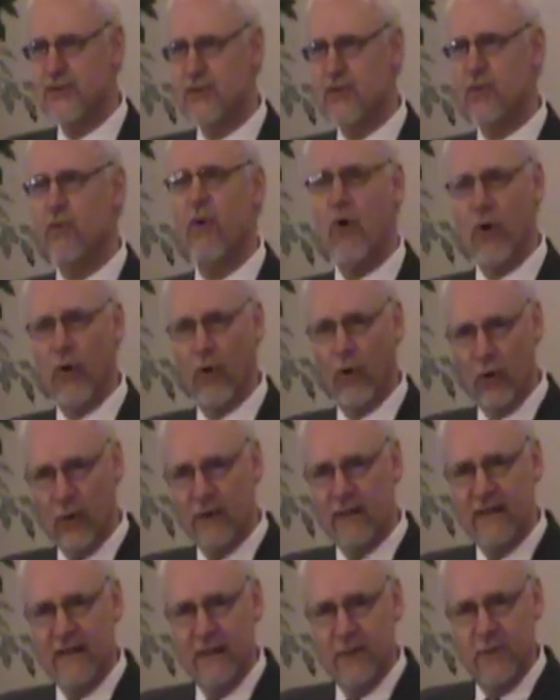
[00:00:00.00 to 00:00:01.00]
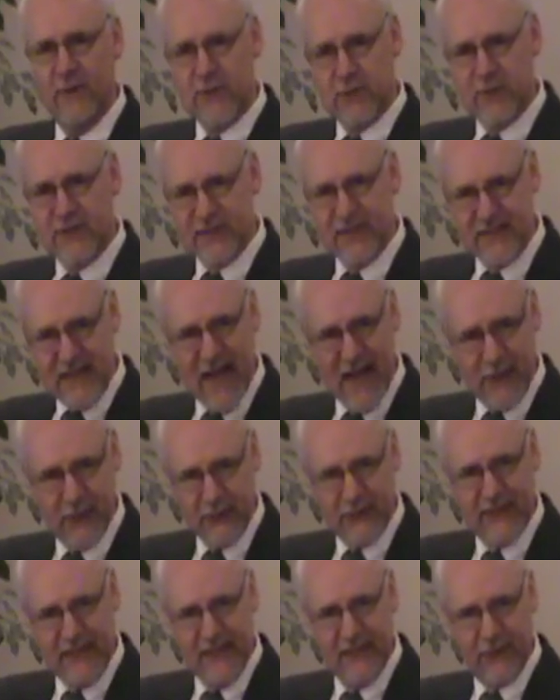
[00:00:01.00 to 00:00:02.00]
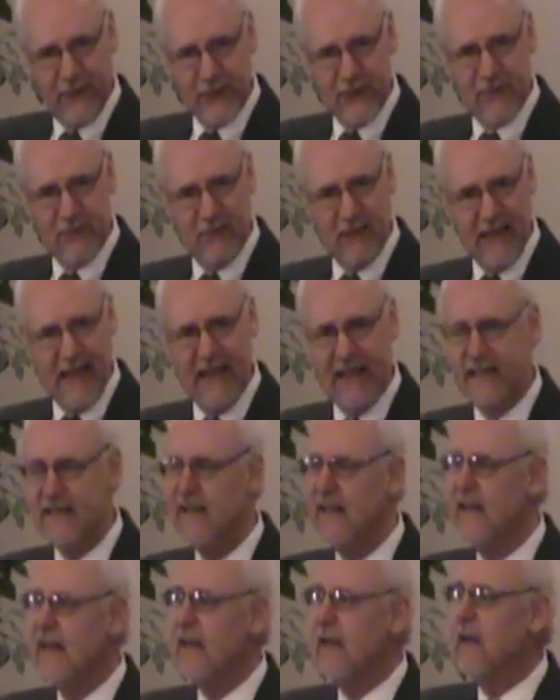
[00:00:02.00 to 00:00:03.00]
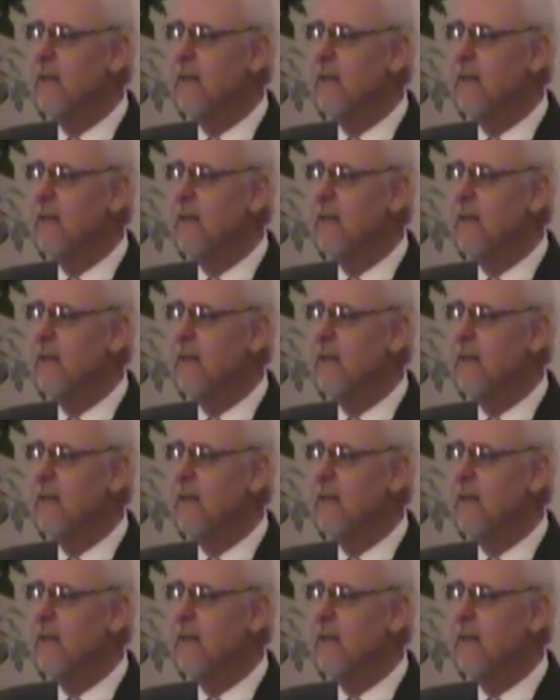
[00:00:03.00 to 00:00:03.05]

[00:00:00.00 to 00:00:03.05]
scroll, which was a title deed for some land,